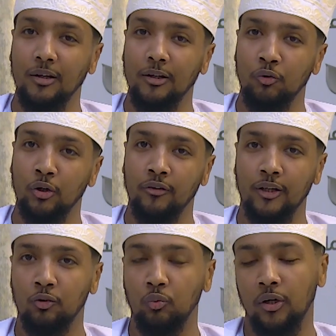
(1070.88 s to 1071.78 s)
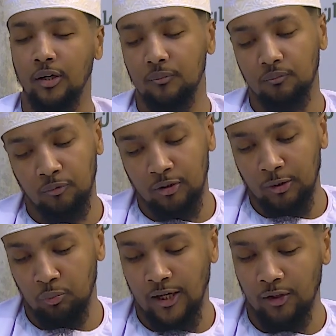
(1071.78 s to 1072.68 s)
To a sense where
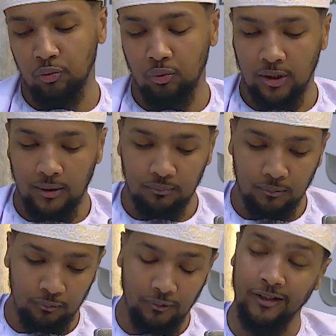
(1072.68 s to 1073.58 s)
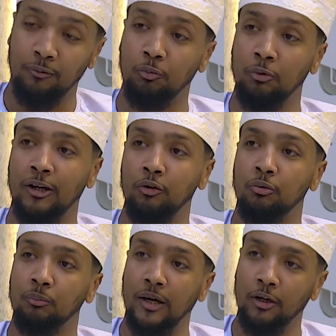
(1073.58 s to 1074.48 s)
we had
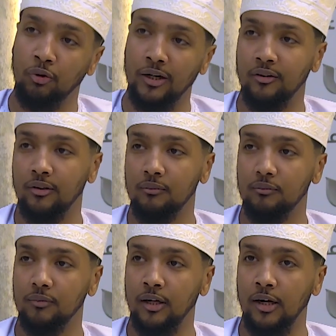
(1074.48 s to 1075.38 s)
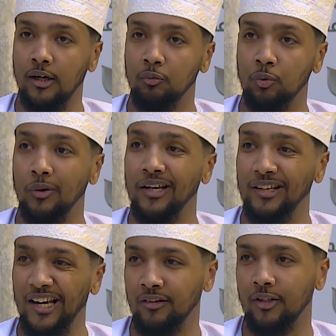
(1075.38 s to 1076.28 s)
to migrate, and we were
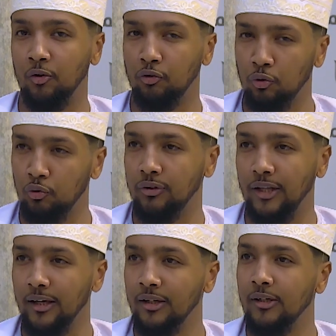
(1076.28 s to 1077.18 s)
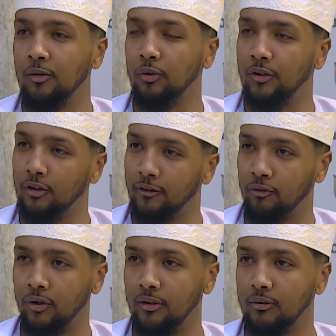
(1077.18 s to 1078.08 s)
in exile until today. We are
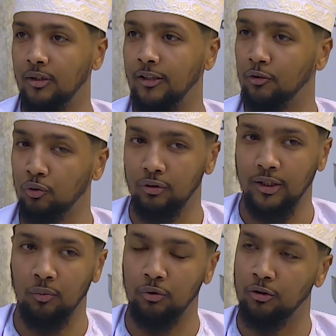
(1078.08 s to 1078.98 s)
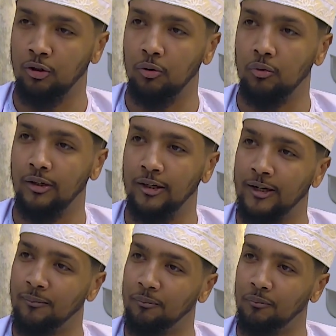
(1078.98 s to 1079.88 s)
suffering until today. We don't
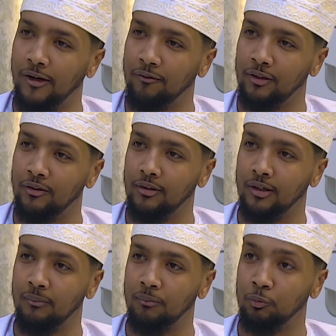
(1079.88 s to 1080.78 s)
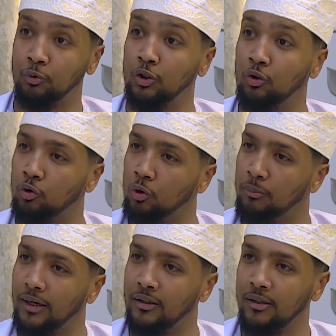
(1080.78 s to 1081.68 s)
have this opportunity to go
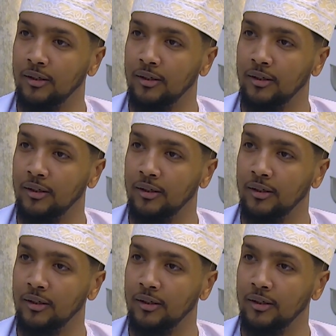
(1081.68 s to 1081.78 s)
back.